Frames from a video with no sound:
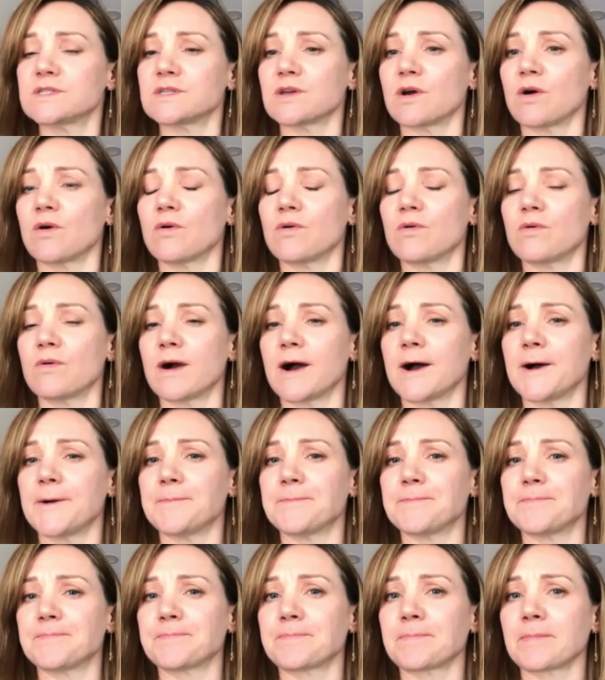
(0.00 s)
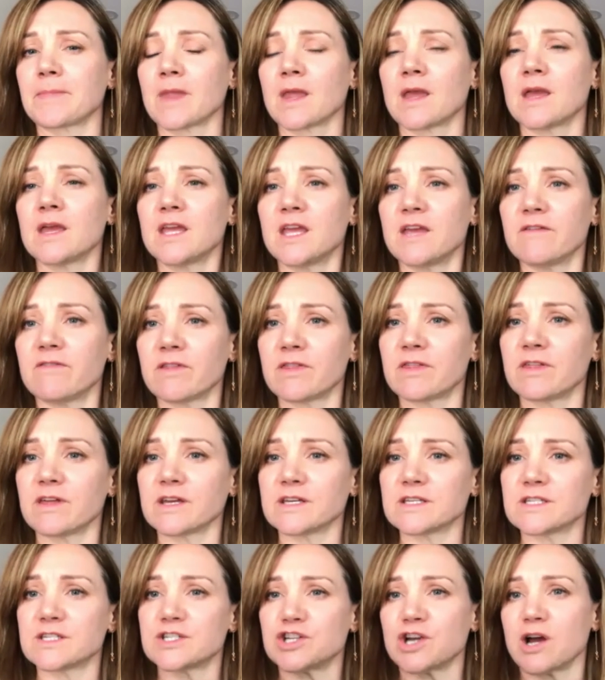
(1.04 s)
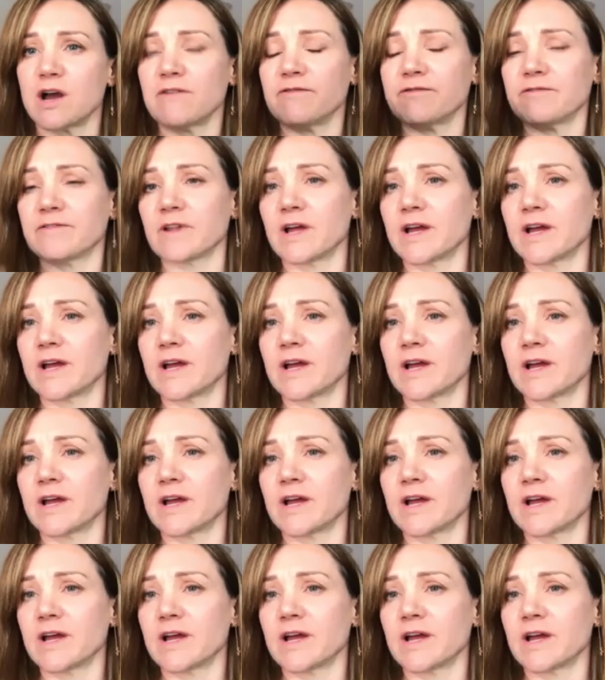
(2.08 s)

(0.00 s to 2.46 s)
So um, even things, Jeff,